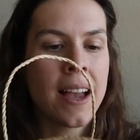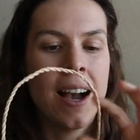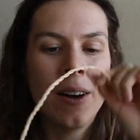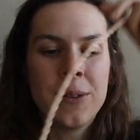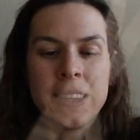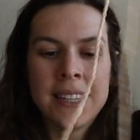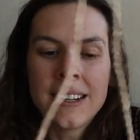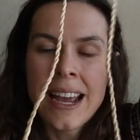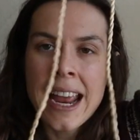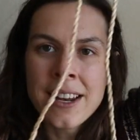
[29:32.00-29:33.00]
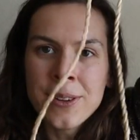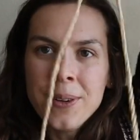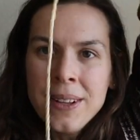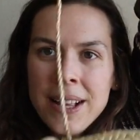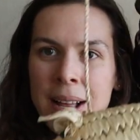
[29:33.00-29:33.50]
uh, with a little
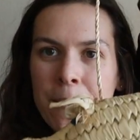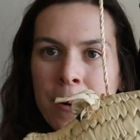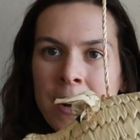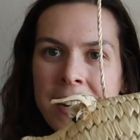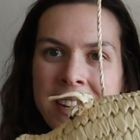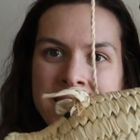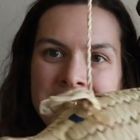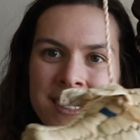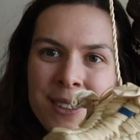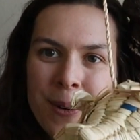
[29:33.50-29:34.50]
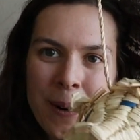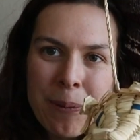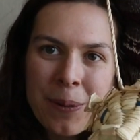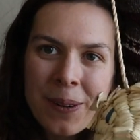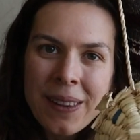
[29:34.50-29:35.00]
handle, but it's just
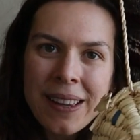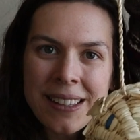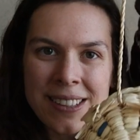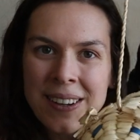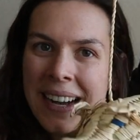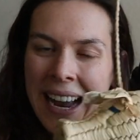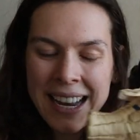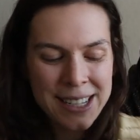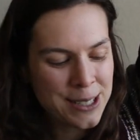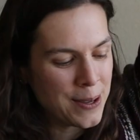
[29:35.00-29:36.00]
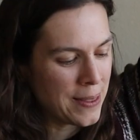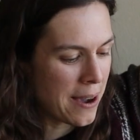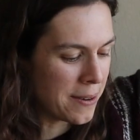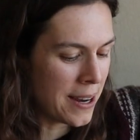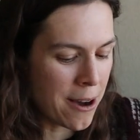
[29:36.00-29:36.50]
adorable. So I had to show
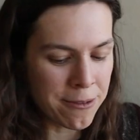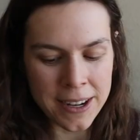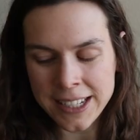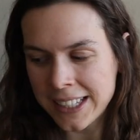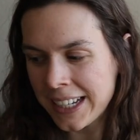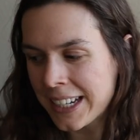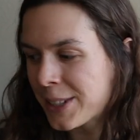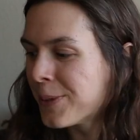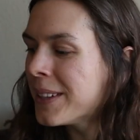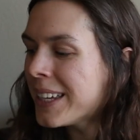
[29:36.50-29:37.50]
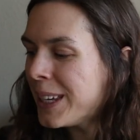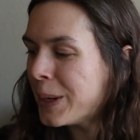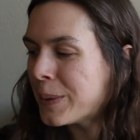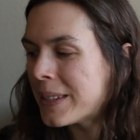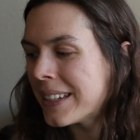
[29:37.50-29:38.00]
that one off. I just think it's really
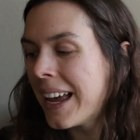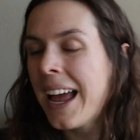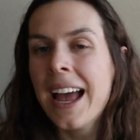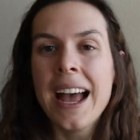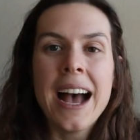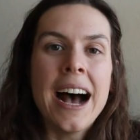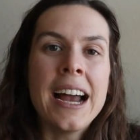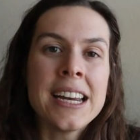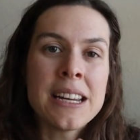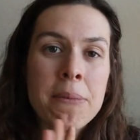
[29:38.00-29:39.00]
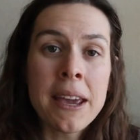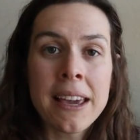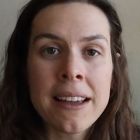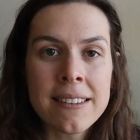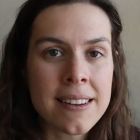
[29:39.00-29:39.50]
cute. I didn't make
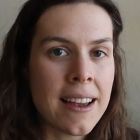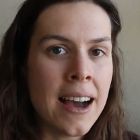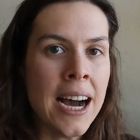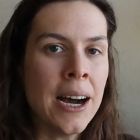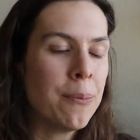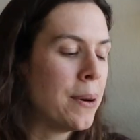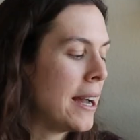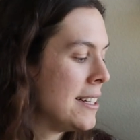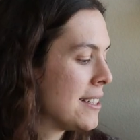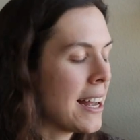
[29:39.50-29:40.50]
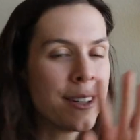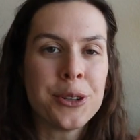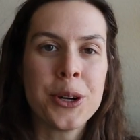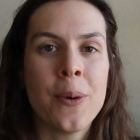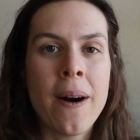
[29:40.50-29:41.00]
it, uh, but I just had to
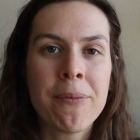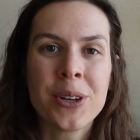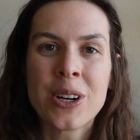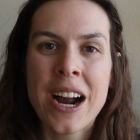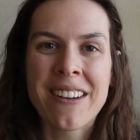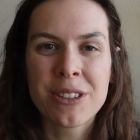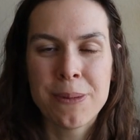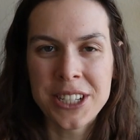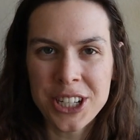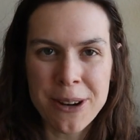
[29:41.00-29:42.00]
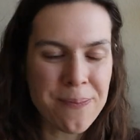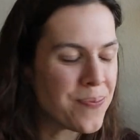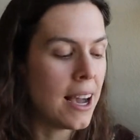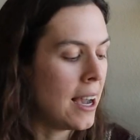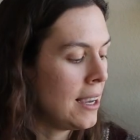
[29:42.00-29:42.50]
show off the craftsmanship.
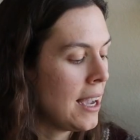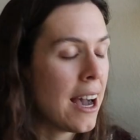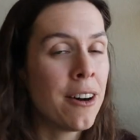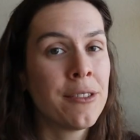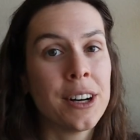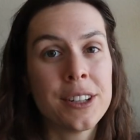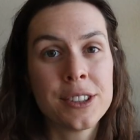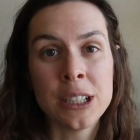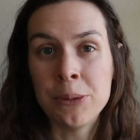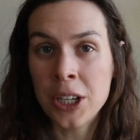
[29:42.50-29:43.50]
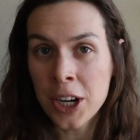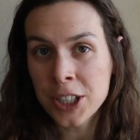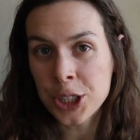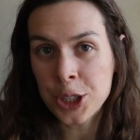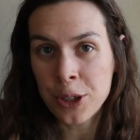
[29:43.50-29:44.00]
I have some
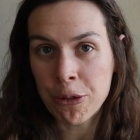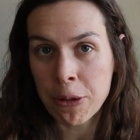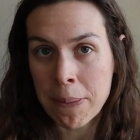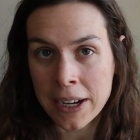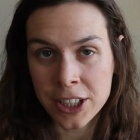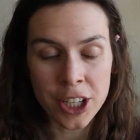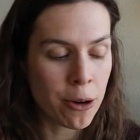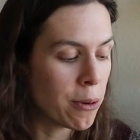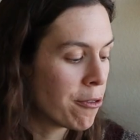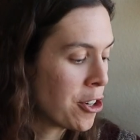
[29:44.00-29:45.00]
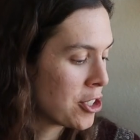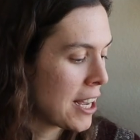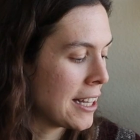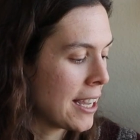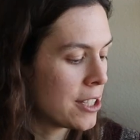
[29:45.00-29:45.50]
yarn to show you from Mexico, but first
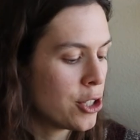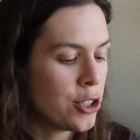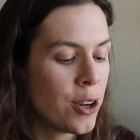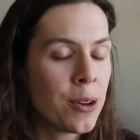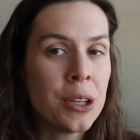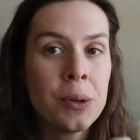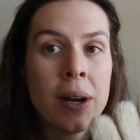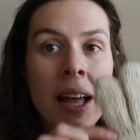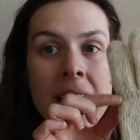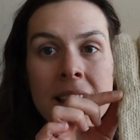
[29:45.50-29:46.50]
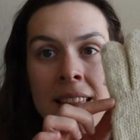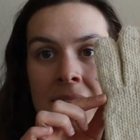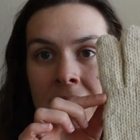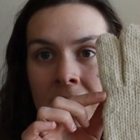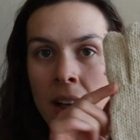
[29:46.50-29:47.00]
I'd like to show you
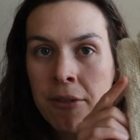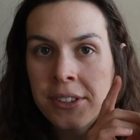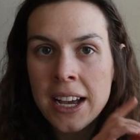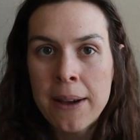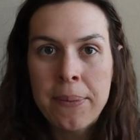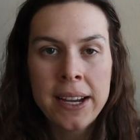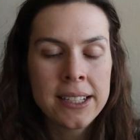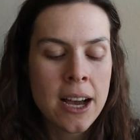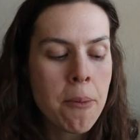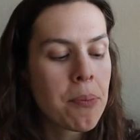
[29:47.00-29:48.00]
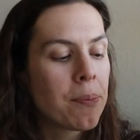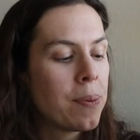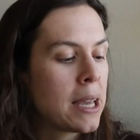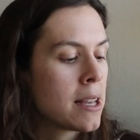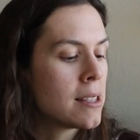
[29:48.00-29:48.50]
these gloves that I picked up
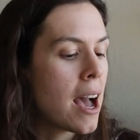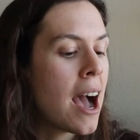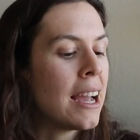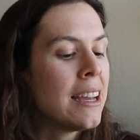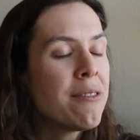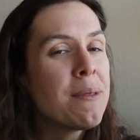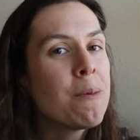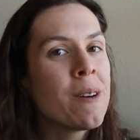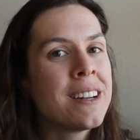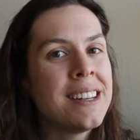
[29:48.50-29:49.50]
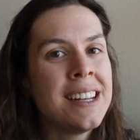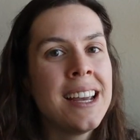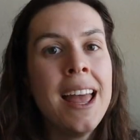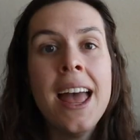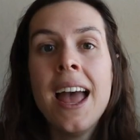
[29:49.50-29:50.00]
because I have been
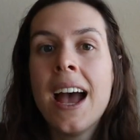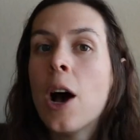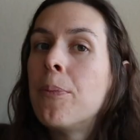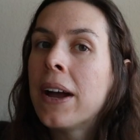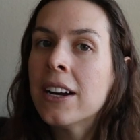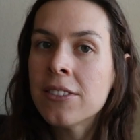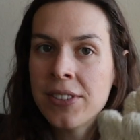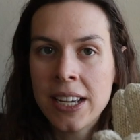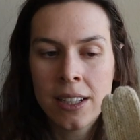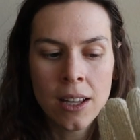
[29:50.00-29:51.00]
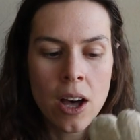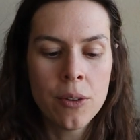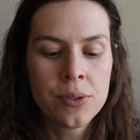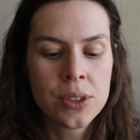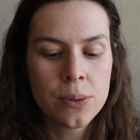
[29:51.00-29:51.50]
wanting a pair of knit
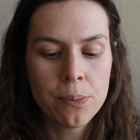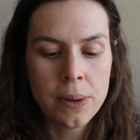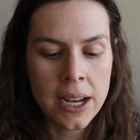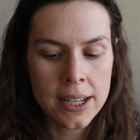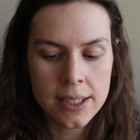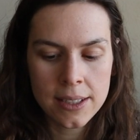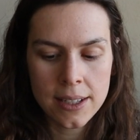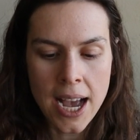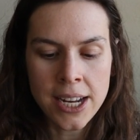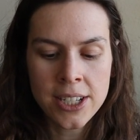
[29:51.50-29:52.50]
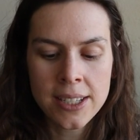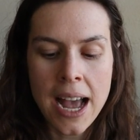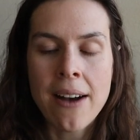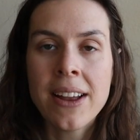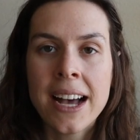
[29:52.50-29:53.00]
gloves, but I just
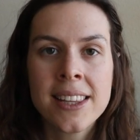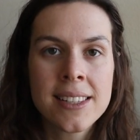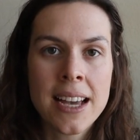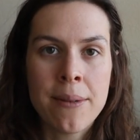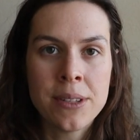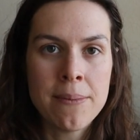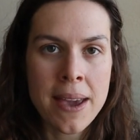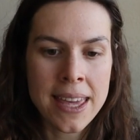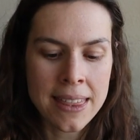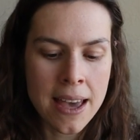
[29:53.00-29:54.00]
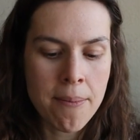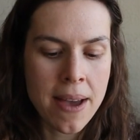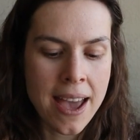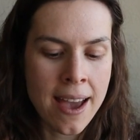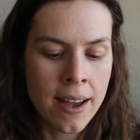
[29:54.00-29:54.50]
haven't had the time to make them.
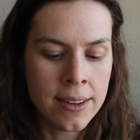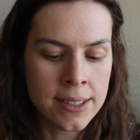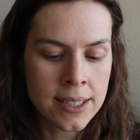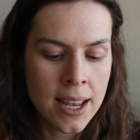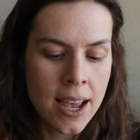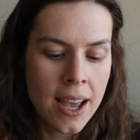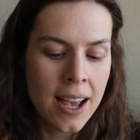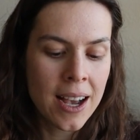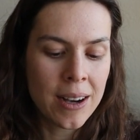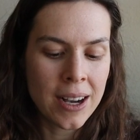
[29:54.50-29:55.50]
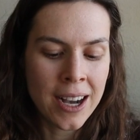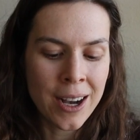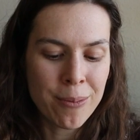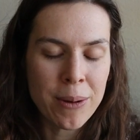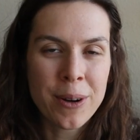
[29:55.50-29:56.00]
And
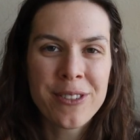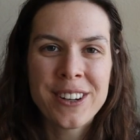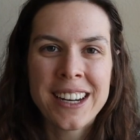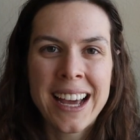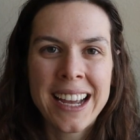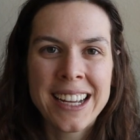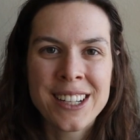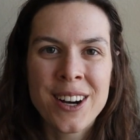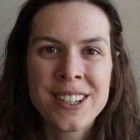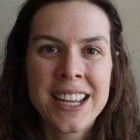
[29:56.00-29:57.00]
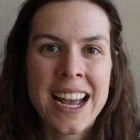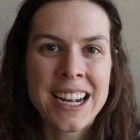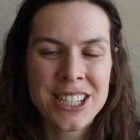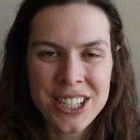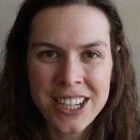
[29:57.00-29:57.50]
uh, my boyfriend and I had gone to
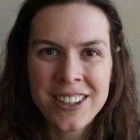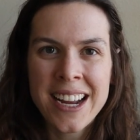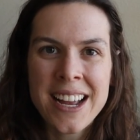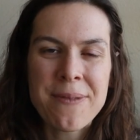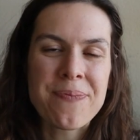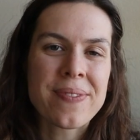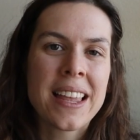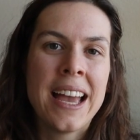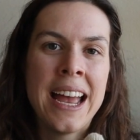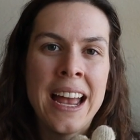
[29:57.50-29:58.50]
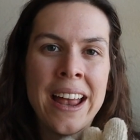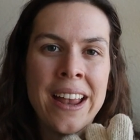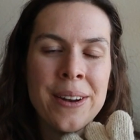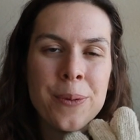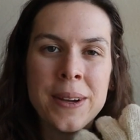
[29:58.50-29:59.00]
Xcaret
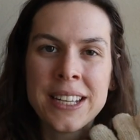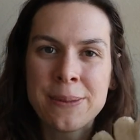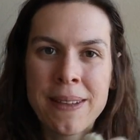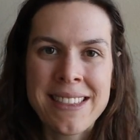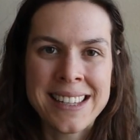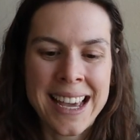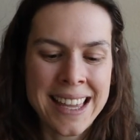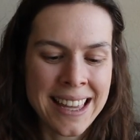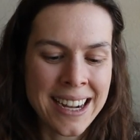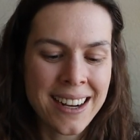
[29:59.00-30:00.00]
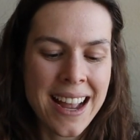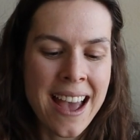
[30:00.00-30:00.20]
and we had spent the day there